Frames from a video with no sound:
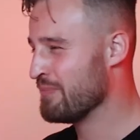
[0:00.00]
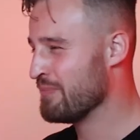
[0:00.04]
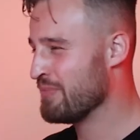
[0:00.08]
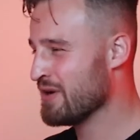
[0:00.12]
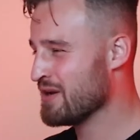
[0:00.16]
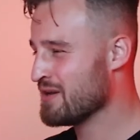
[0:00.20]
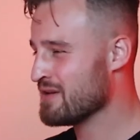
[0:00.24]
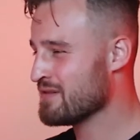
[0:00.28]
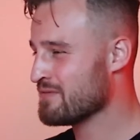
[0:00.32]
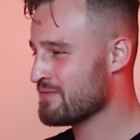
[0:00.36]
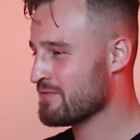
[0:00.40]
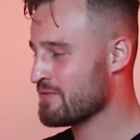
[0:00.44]

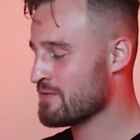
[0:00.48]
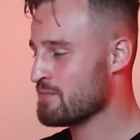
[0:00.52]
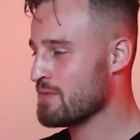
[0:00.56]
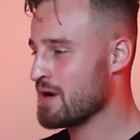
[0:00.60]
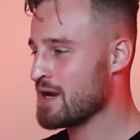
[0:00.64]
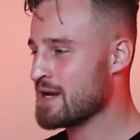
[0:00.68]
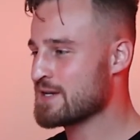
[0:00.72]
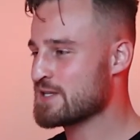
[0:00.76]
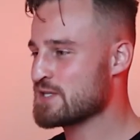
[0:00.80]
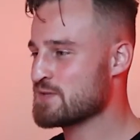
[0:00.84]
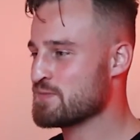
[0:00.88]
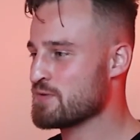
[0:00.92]
But from
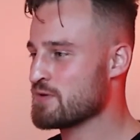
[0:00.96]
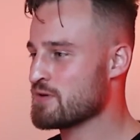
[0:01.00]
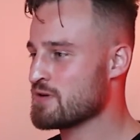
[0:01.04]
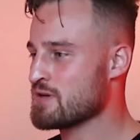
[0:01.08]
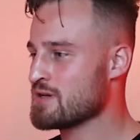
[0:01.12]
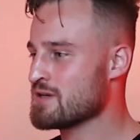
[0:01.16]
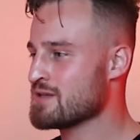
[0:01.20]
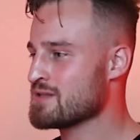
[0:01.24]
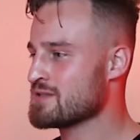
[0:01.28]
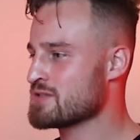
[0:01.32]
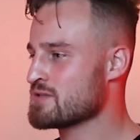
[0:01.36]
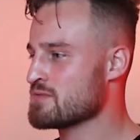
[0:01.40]
my
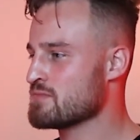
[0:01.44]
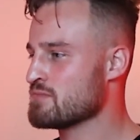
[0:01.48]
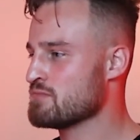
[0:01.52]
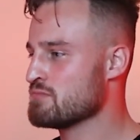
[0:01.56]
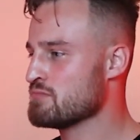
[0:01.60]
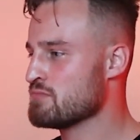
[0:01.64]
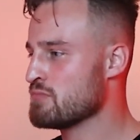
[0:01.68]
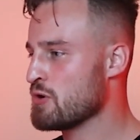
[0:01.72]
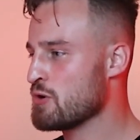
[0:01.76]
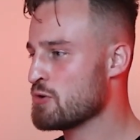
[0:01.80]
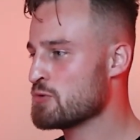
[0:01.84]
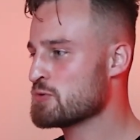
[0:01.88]
experience,
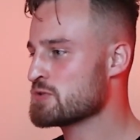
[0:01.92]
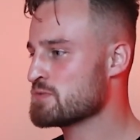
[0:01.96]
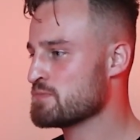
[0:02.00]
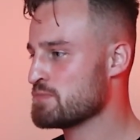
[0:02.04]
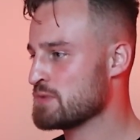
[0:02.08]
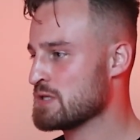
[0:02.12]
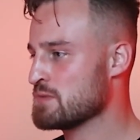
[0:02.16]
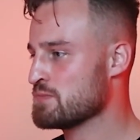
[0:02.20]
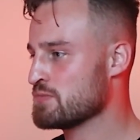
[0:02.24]
most